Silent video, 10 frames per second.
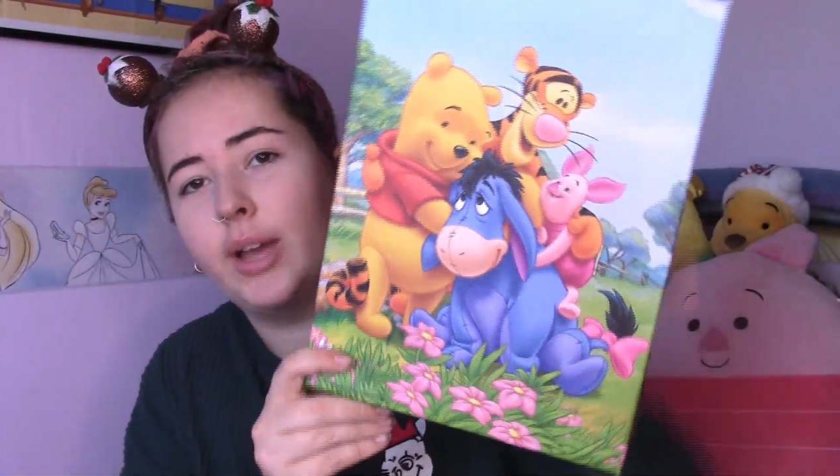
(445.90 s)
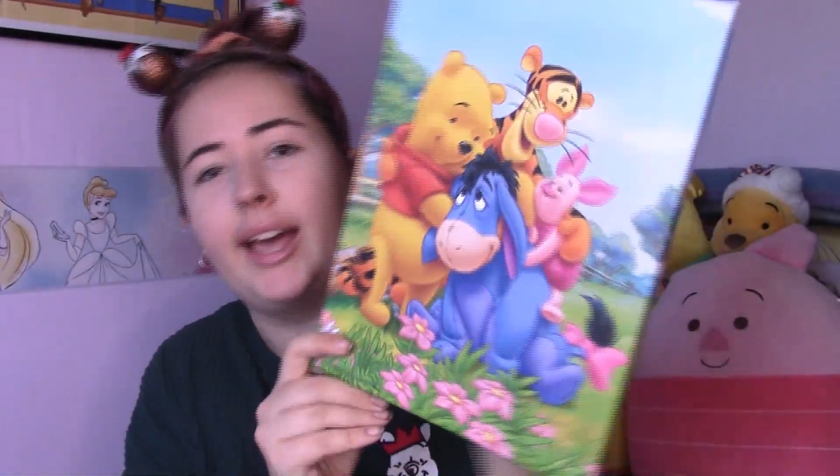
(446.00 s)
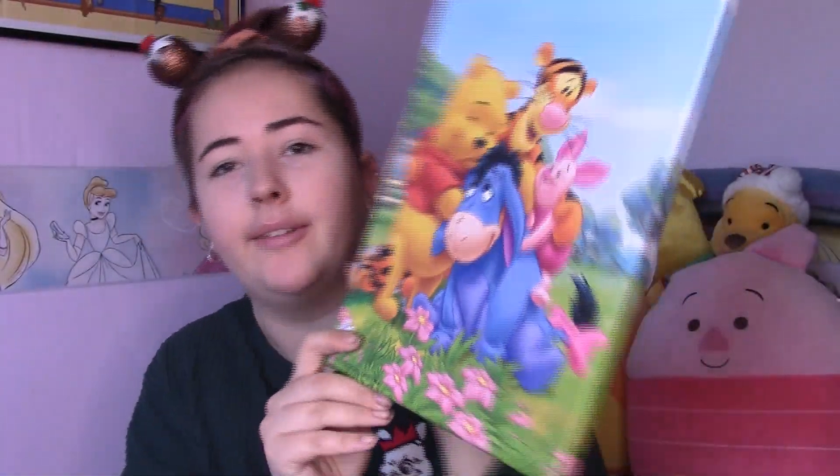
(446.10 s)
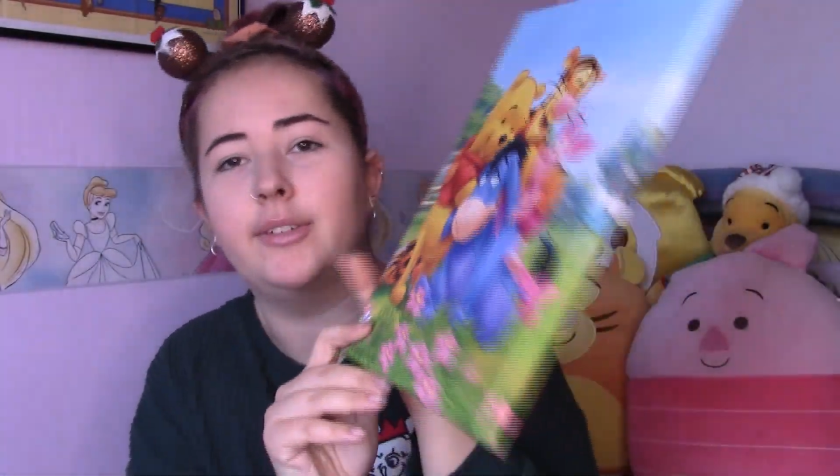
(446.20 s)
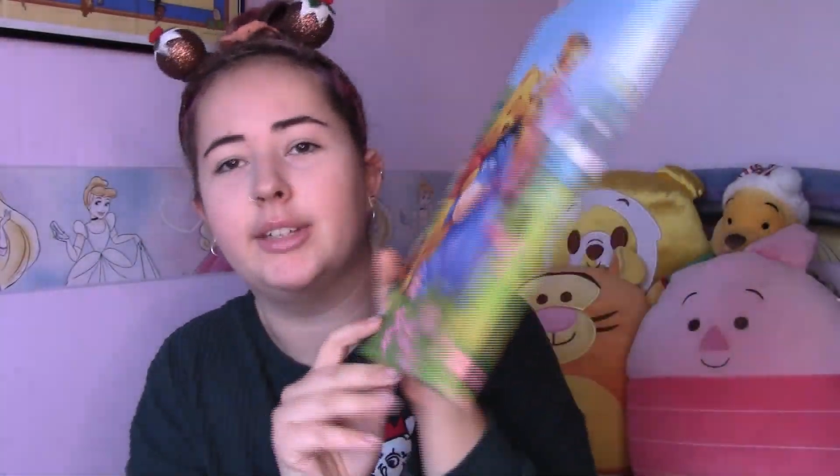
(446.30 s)

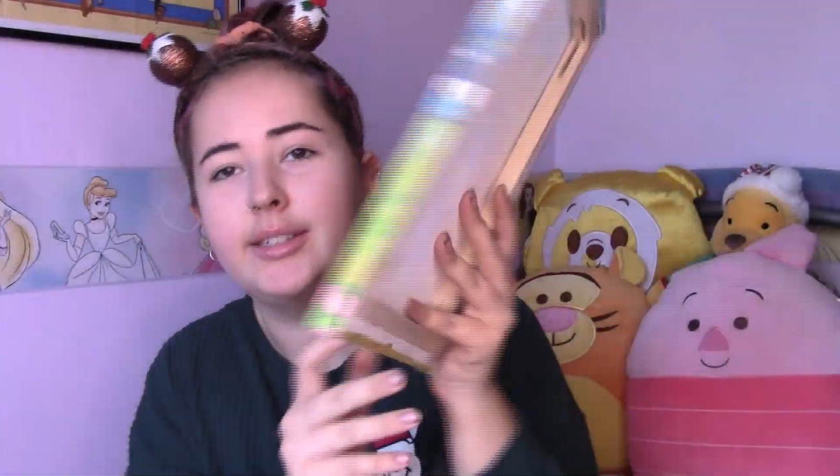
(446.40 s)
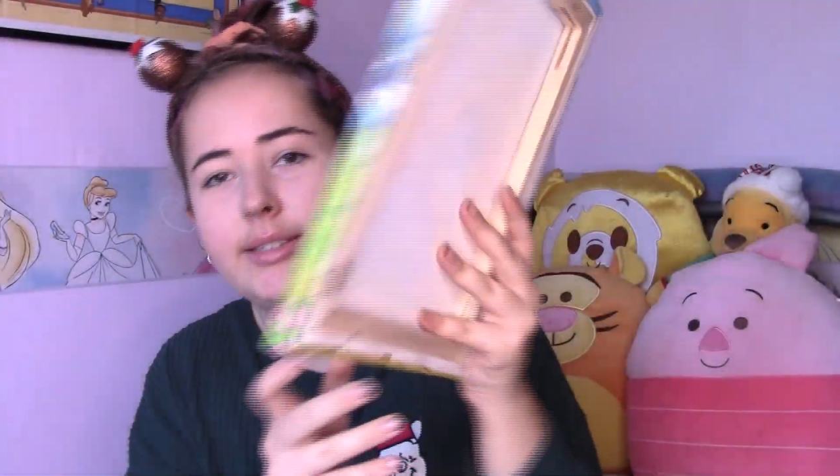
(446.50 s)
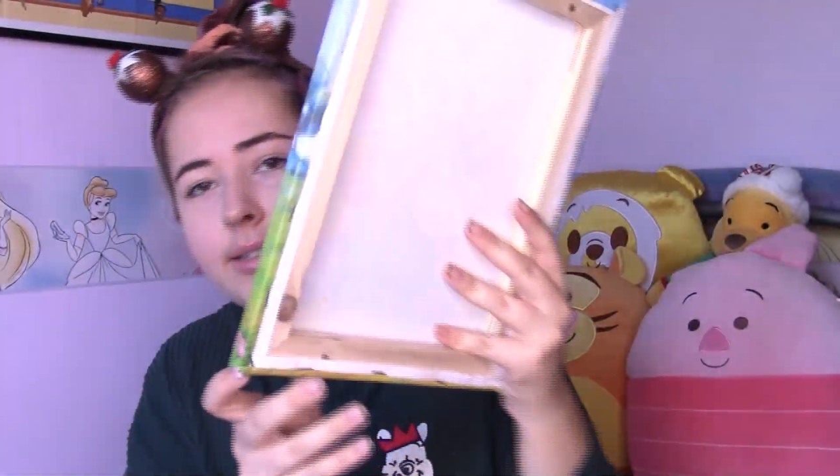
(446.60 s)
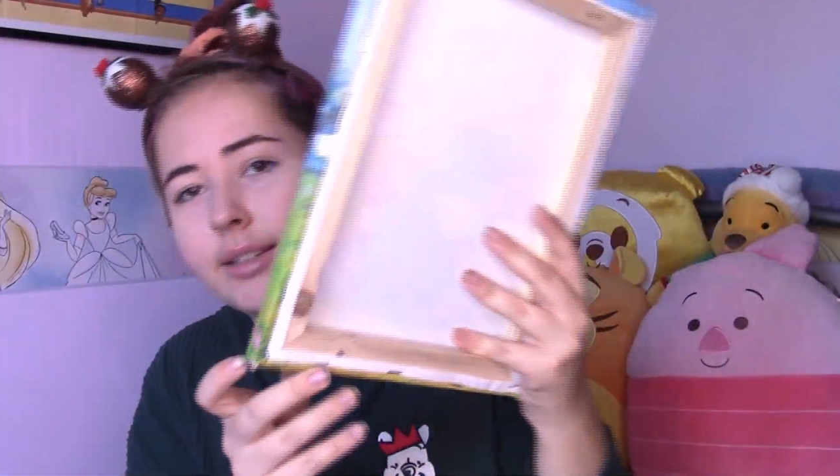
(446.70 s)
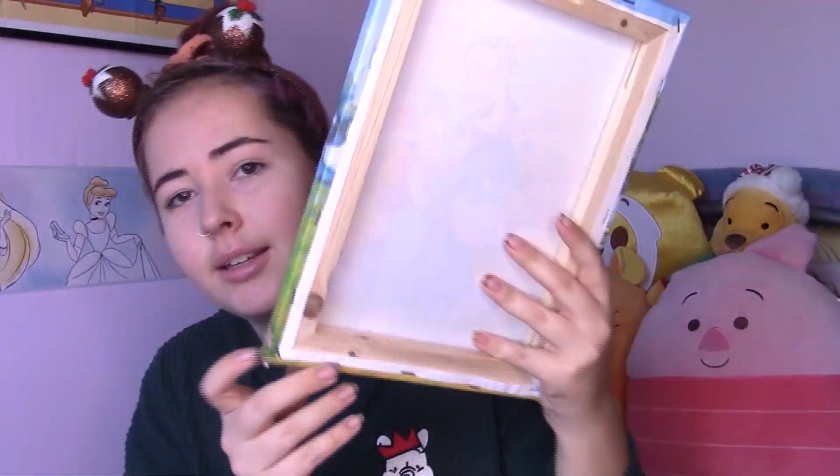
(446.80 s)

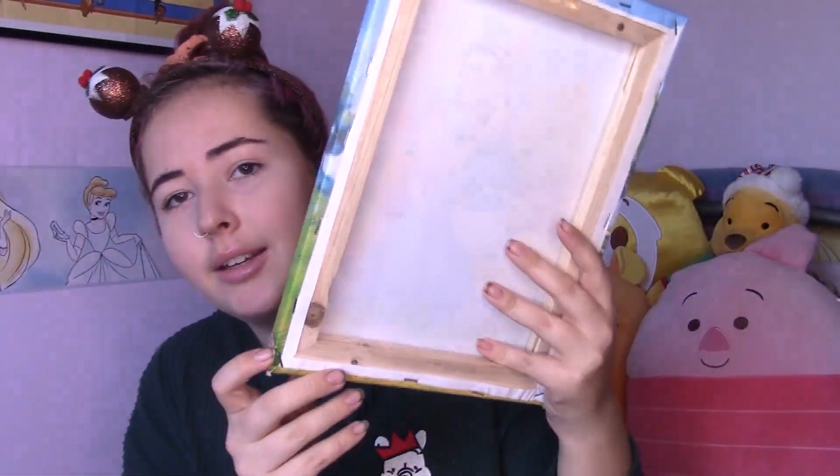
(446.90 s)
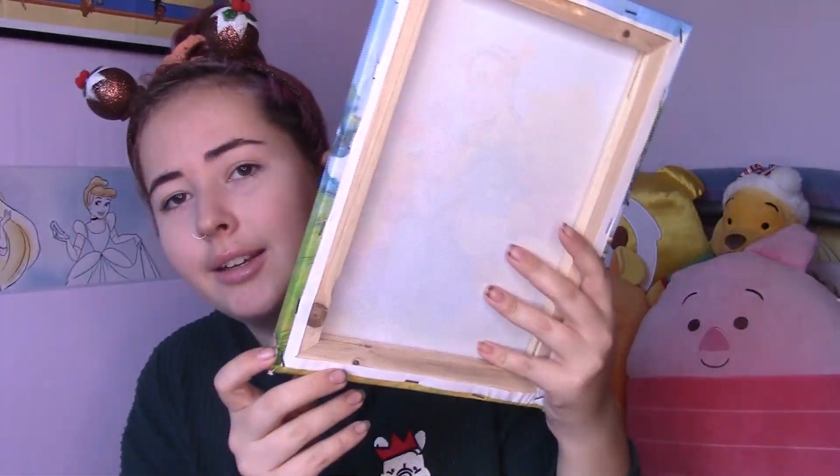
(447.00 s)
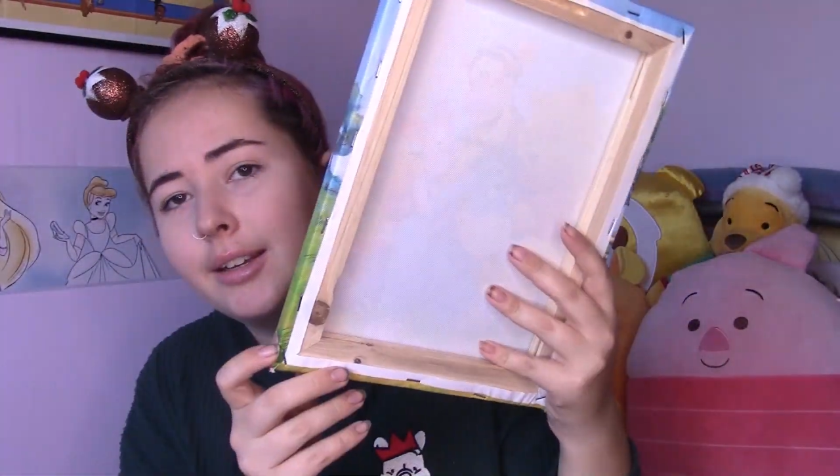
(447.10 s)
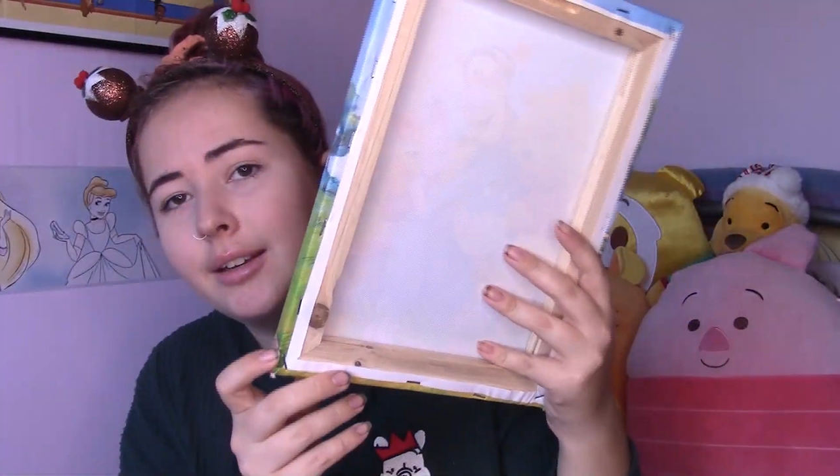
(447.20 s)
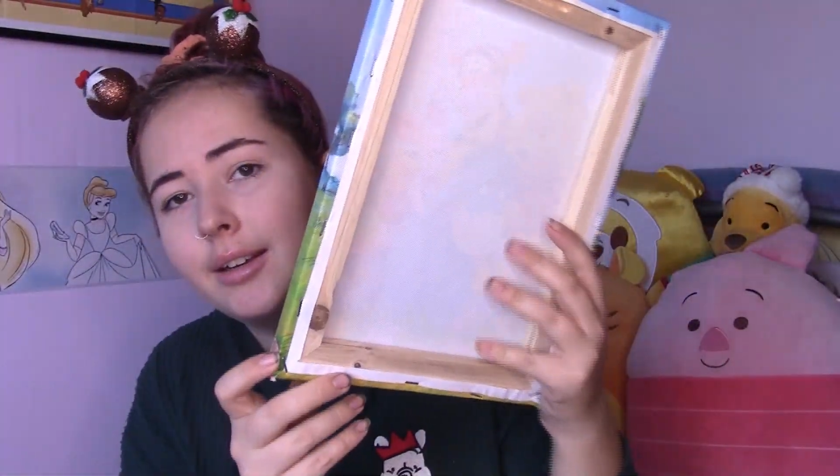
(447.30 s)
canvas,
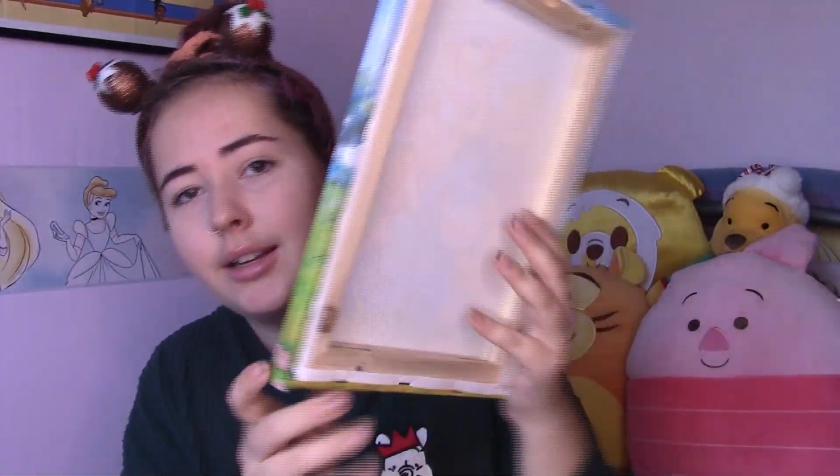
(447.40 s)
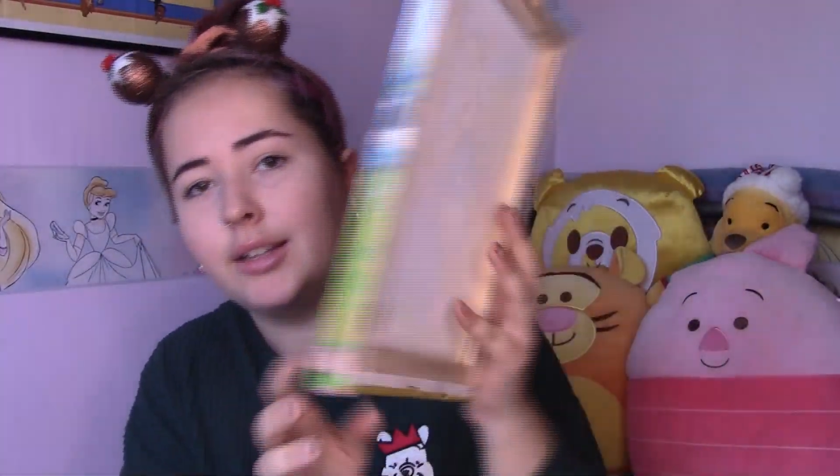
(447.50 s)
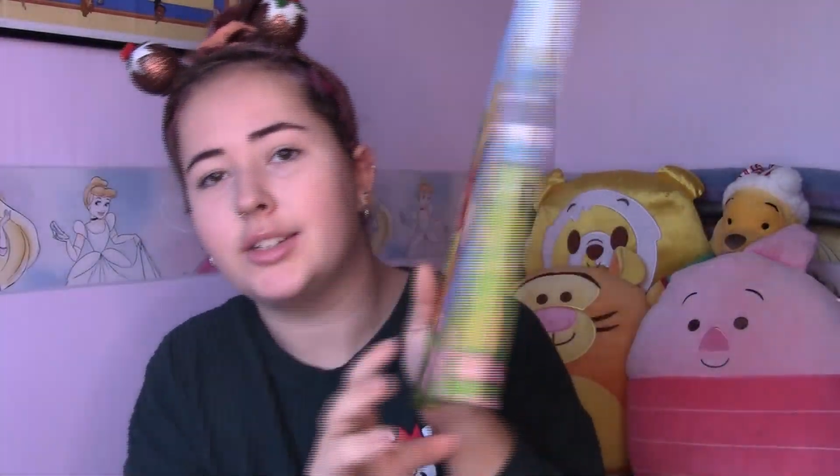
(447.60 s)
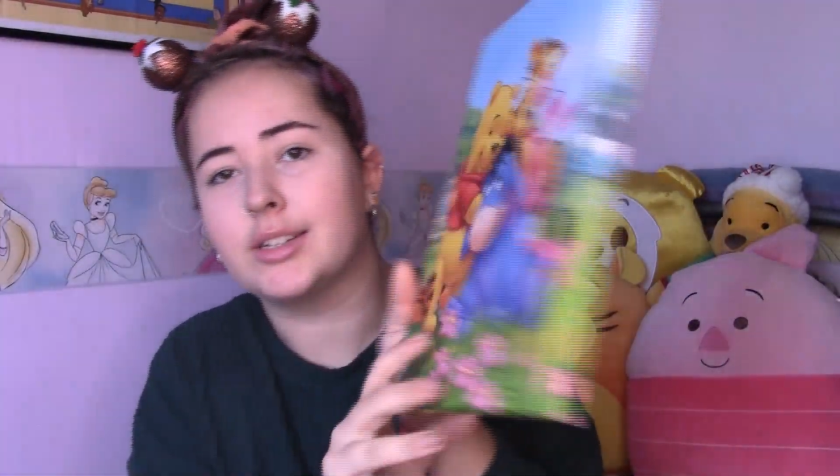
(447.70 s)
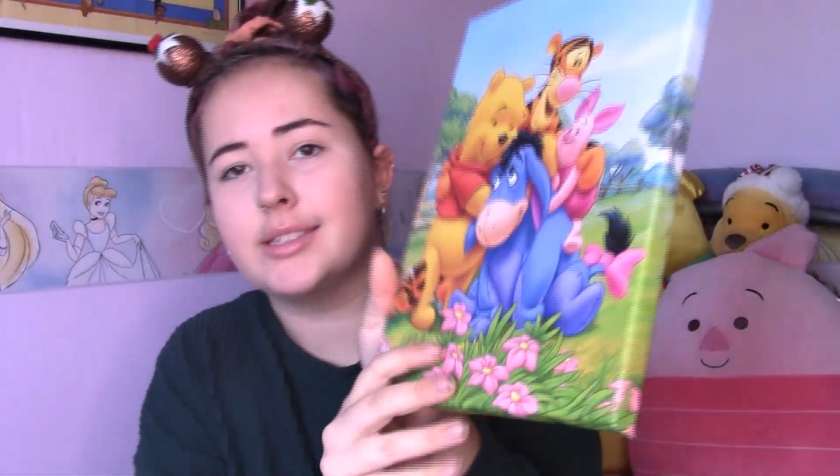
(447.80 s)

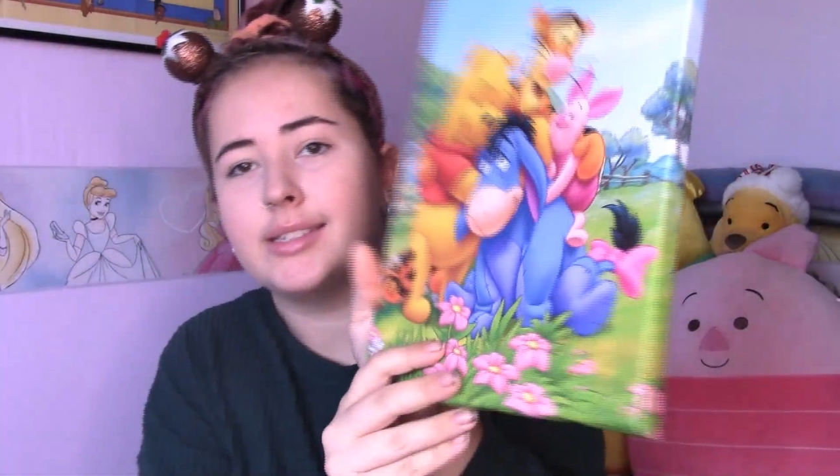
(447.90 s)
as you can